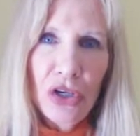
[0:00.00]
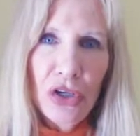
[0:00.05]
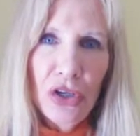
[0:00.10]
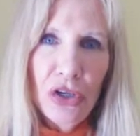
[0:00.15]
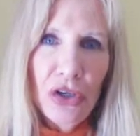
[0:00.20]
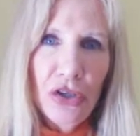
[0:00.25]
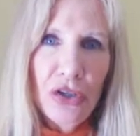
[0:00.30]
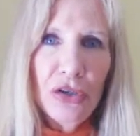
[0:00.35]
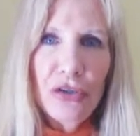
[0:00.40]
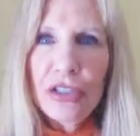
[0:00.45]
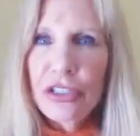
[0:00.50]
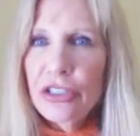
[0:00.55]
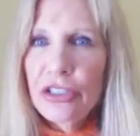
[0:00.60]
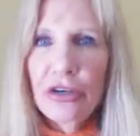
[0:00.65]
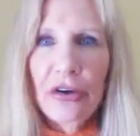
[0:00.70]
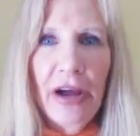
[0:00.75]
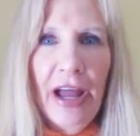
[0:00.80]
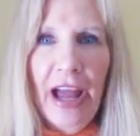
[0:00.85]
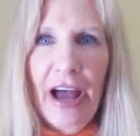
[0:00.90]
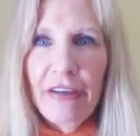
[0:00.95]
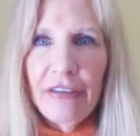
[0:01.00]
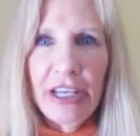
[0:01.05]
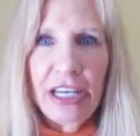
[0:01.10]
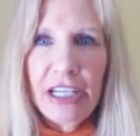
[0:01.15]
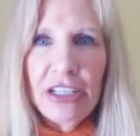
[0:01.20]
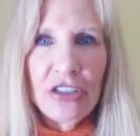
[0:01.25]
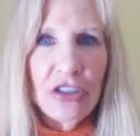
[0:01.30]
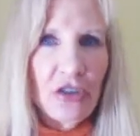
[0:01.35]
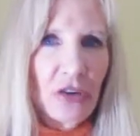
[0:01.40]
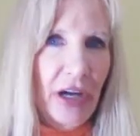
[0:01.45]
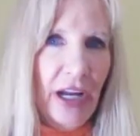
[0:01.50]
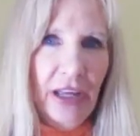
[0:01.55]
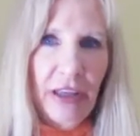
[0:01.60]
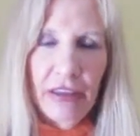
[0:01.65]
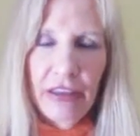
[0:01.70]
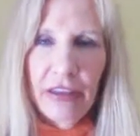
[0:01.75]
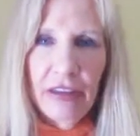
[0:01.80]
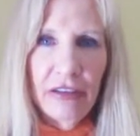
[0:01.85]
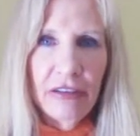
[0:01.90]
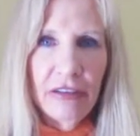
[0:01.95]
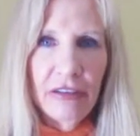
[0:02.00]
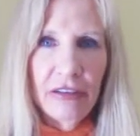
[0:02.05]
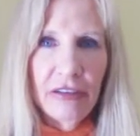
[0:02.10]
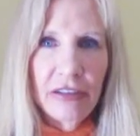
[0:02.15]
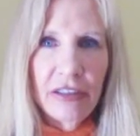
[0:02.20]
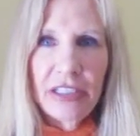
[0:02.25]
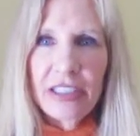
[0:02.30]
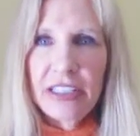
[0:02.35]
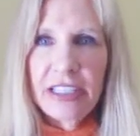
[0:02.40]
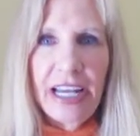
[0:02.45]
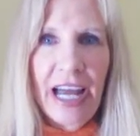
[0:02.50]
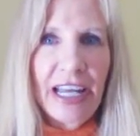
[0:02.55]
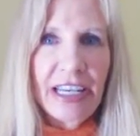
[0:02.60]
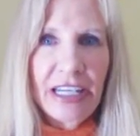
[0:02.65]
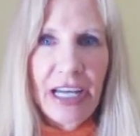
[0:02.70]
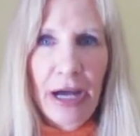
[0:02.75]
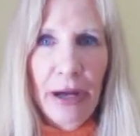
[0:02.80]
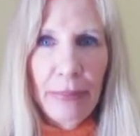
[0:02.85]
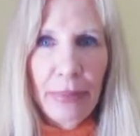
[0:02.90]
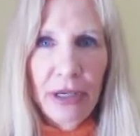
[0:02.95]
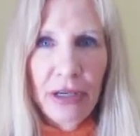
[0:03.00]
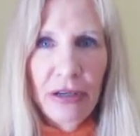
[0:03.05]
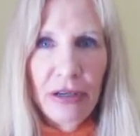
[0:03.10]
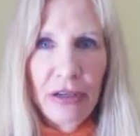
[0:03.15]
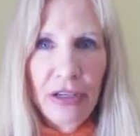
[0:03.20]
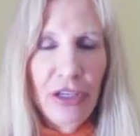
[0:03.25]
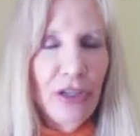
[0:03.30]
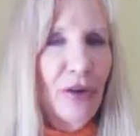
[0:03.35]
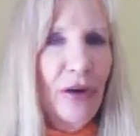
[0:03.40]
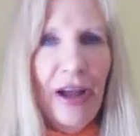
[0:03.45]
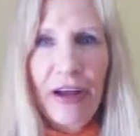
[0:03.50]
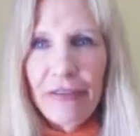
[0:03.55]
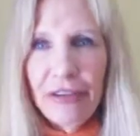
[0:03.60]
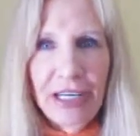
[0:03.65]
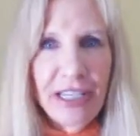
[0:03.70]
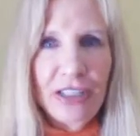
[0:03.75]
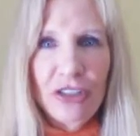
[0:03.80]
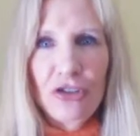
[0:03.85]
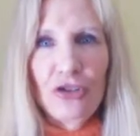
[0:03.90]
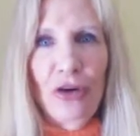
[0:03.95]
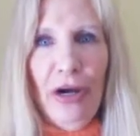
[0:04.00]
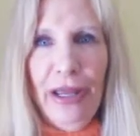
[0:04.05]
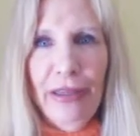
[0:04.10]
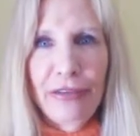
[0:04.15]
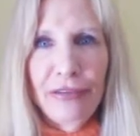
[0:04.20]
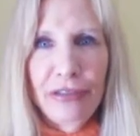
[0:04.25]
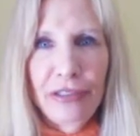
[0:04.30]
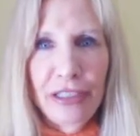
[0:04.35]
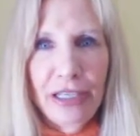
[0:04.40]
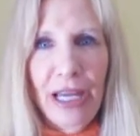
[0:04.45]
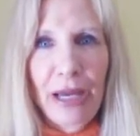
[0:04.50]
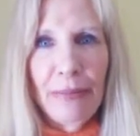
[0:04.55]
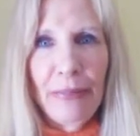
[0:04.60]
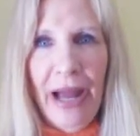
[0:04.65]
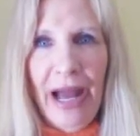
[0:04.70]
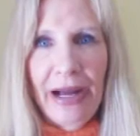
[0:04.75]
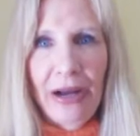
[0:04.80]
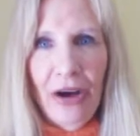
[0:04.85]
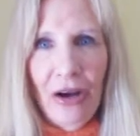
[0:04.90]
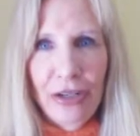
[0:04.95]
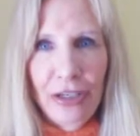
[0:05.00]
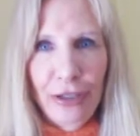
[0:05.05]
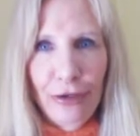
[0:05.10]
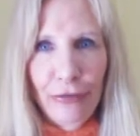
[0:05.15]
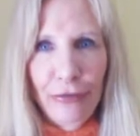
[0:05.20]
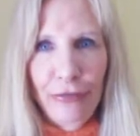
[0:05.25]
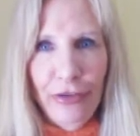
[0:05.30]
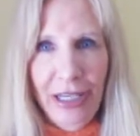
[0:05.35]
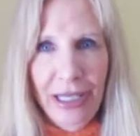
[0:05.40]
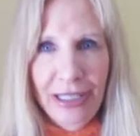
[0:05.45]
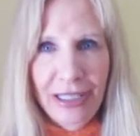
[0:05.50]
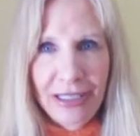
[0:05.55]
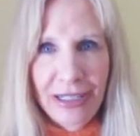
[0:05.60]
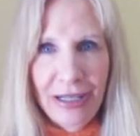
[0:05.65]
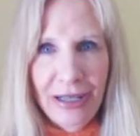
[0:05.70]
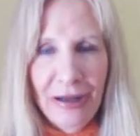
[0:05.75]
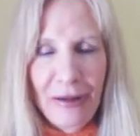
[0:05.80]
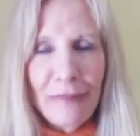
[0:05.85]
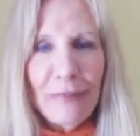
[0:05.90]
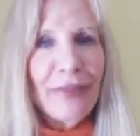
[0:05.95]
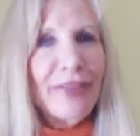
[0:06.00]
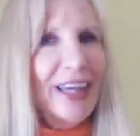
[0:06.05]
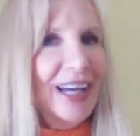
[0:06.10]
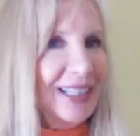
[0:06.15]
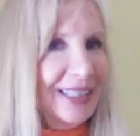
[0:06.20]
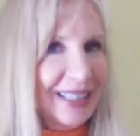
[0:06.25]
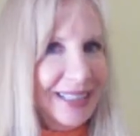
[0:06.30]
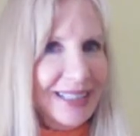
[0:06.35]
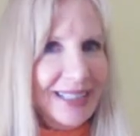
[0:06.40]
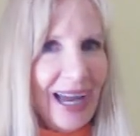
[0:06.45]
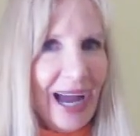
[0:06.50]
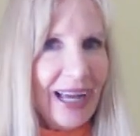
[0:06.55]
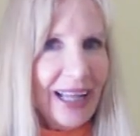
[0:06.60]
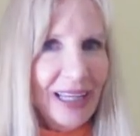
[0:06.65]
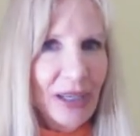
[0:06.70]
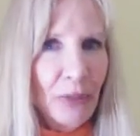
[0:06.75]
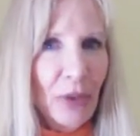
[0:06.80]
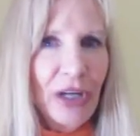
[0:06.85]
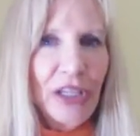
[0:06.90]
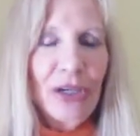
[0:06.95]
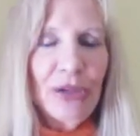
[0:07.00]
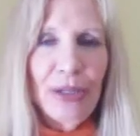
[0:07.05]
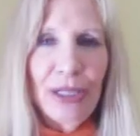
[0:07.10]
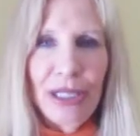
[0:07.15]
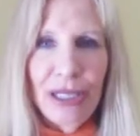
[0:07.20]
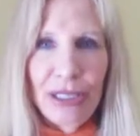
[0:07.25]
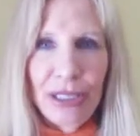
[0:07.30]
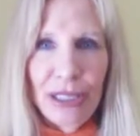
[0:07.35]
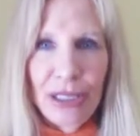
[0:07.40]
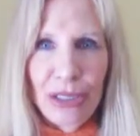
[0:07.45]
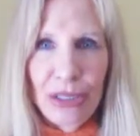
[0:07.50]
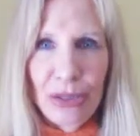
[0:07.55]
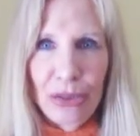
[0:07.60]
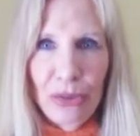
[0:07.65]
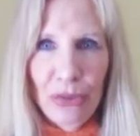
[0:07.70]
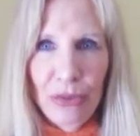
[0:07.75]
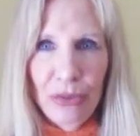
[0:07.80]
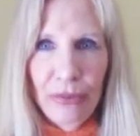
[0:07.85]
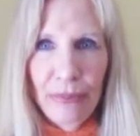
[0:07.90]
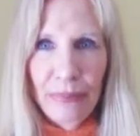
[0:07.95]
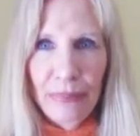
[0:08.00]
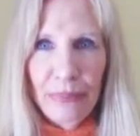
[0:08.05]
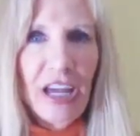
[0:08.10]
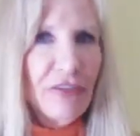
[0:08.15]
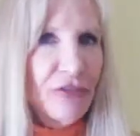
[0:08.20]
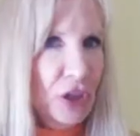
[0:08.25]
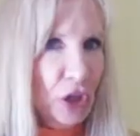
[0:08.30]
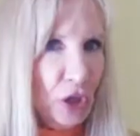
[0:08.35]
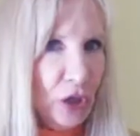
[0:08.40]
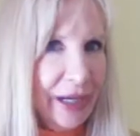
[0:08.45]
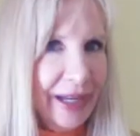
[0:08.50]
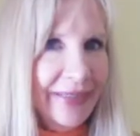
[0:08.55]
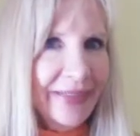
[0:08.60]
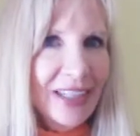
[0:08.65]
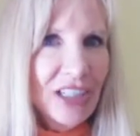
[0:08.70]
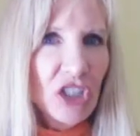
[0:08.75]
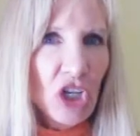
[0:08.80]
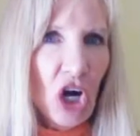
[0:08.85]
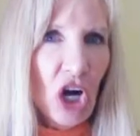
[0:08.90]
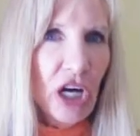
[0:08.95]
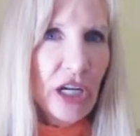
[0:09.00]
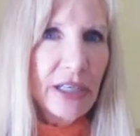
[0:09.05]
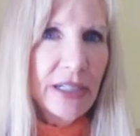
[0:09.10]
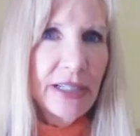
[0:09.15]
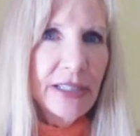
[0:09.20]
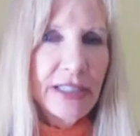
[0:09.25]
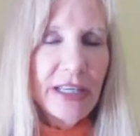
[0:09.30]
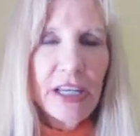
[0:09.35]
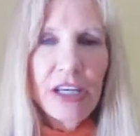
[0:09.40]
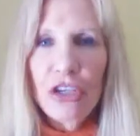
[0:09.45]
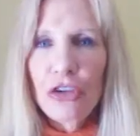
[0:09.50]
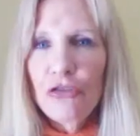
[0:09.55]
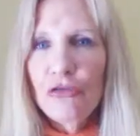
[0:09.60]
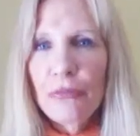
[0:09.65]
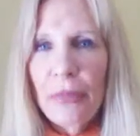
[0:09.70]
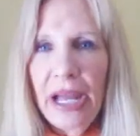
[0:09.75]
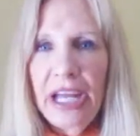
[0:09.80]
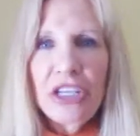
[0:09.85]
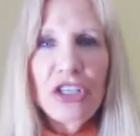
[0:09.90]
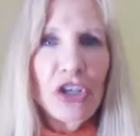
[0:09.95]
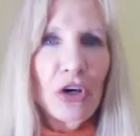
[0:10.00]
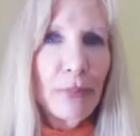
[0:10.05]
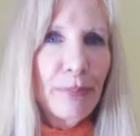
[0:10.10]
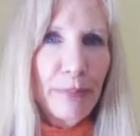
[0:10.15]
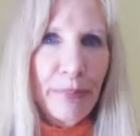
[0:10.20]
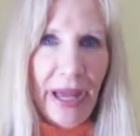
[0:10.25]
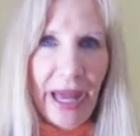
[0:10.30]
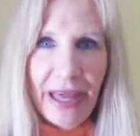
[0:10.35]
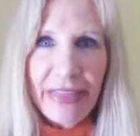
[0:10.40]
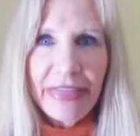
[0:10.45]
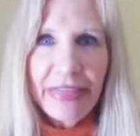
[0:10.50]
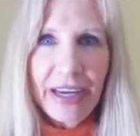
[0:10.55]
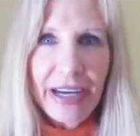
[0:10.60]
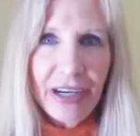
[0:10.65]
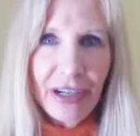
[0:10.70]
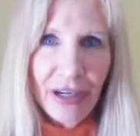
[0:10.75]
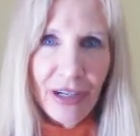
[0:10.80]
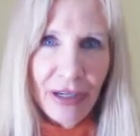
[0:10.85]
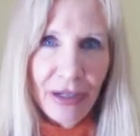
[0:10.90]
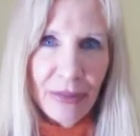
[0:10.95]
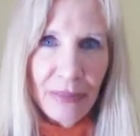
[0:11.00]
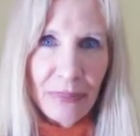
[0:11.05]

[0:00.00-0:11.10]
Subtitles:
you just don't have any strength to stand up. You don't have any strength to get back on your feet. But that's exactly what you need to do. If you're in the darkness and you've made your bed there,